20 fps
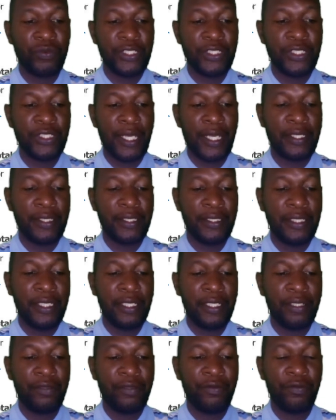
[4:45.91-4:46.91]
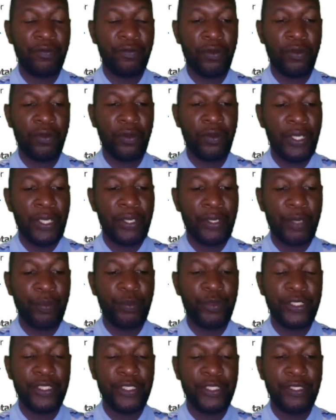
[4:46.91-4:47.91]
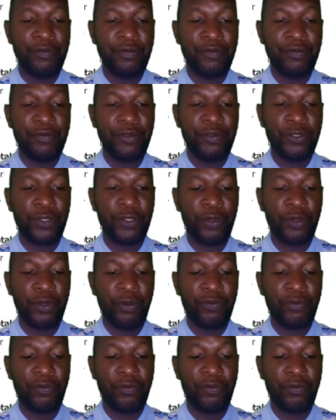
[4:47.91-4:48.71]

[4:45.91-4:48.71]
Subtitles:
are needed for rapid diffusion of